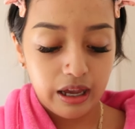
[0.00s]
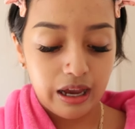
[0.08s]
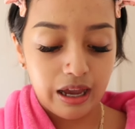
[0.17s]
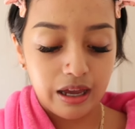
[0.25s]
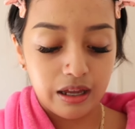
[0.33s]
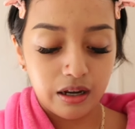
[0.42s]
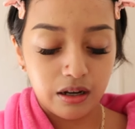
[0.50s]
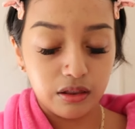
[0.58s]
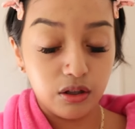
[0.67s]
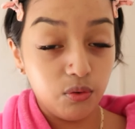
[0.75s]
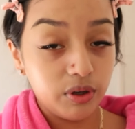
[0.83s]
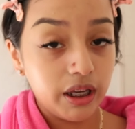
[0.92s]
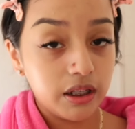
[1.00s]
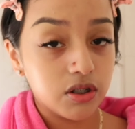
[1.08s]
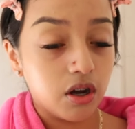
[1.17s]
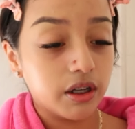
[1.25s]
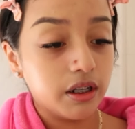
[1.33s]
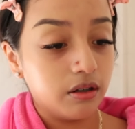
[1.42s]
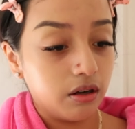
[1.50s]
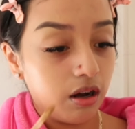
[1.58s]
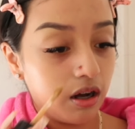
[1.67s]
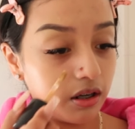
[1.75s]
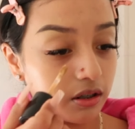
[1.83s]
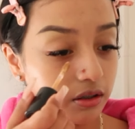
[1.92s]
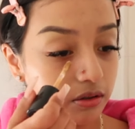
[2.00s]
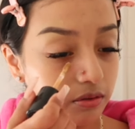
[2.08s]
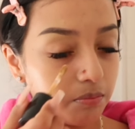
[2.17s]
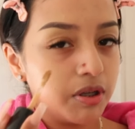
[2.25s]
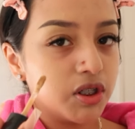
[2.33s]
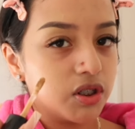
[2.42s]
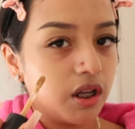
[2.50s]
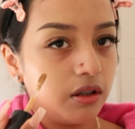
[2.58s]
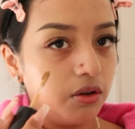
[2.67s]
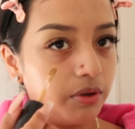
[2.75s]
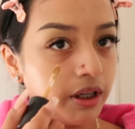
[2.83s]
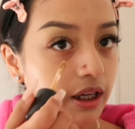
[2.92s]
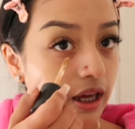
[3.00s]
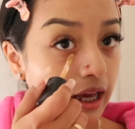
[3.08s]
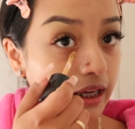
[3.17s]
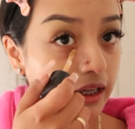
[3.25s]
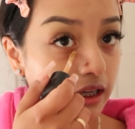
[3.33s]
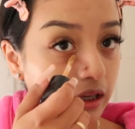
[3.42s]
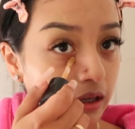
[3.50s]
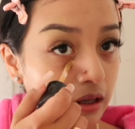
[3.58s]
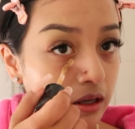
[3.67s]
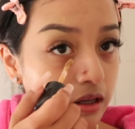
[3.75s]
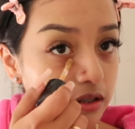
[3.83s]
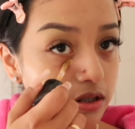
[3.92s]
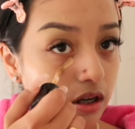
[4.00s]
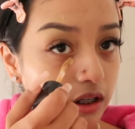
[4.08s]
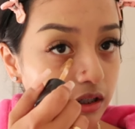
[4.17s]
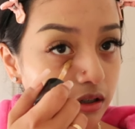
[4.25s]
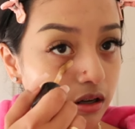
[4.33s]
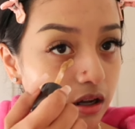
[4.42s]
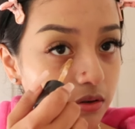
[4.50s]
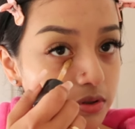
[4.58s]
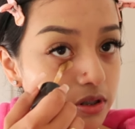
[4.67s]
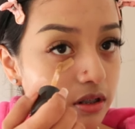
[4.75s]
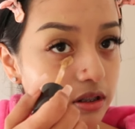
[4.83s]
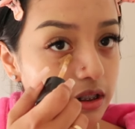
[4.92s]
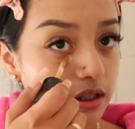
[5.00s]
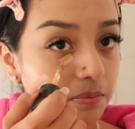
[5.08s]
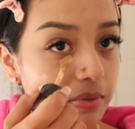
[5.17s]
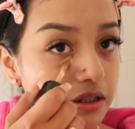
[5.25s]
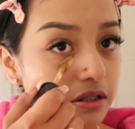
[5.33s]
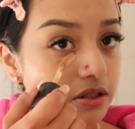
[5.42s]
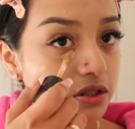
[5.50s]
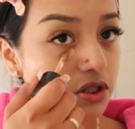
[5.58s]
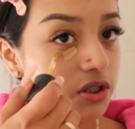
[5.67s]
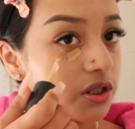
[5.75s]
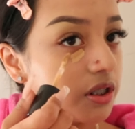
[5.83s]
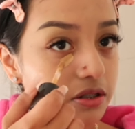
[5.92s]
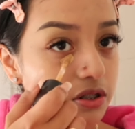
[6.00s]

And low-key, talking to God. Bitch, not low-key, high-key. Talking to God was honestly the best decision